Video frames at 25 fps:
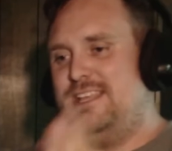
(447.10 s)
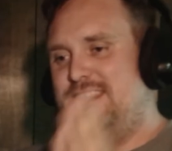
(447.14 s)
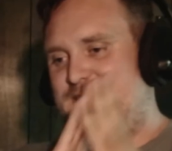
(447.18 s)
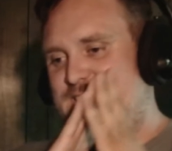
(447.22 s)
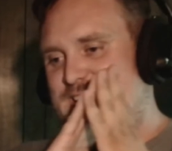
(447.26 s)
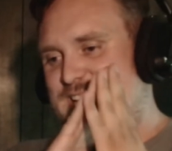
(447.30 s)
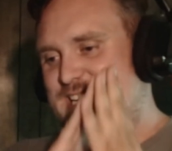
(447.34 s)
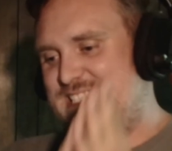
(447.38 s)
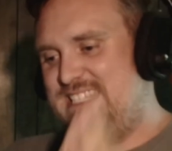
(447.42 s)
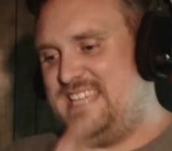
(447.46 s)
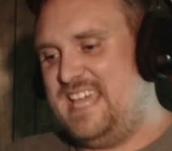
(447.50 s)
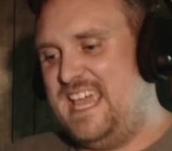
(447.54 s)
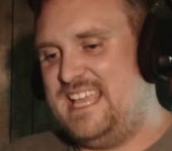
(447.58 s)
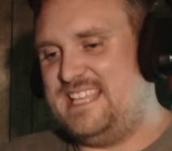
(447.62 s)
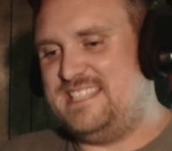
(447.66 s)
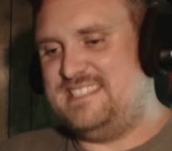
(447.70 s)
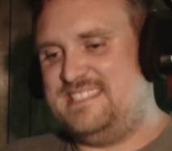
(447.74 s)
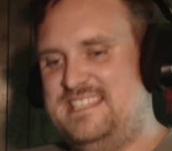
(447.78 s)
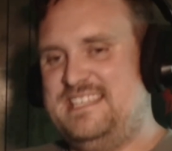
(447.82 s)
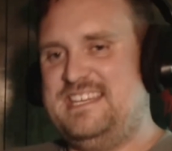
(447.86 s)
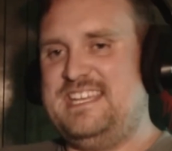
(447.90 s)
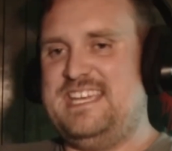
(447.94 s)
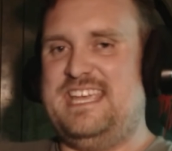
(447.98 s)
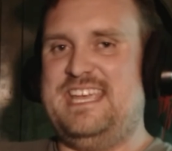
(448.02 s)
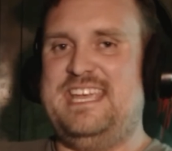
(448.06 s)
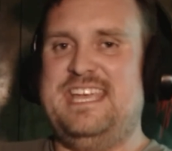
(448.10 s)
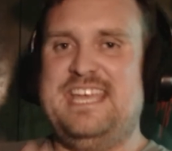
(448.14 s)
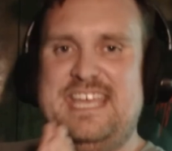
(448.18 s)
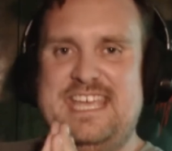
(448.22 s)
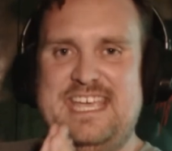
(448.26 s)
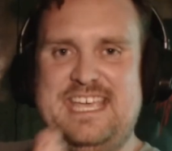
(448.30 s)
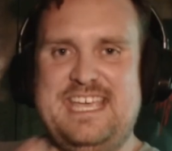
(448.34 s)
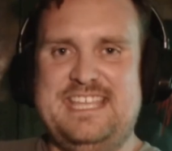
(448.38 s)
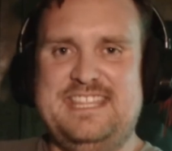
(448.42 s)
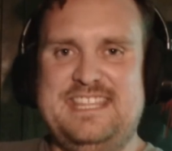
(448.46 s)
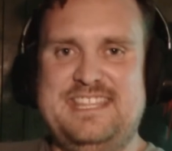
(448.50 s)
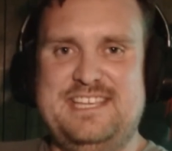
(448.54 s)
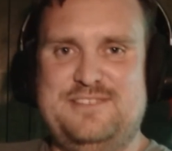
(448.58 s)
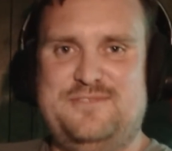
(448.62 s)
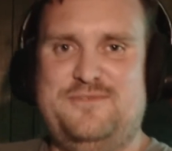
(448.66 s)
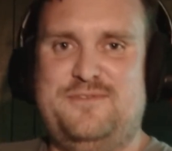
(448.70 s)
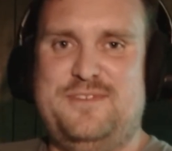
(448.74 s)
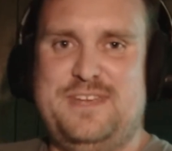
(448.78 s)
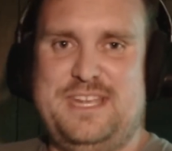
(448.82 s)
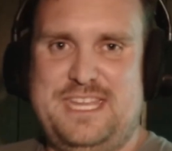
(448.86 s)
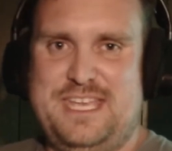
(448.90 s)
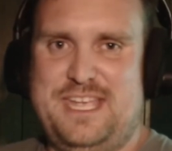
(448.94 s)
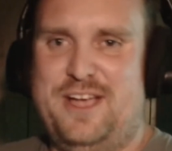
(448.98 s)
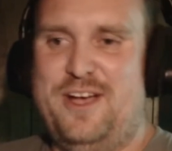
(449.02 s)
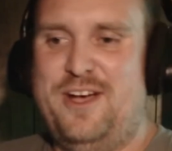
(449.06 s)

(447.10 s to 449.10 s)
the intensity in this video.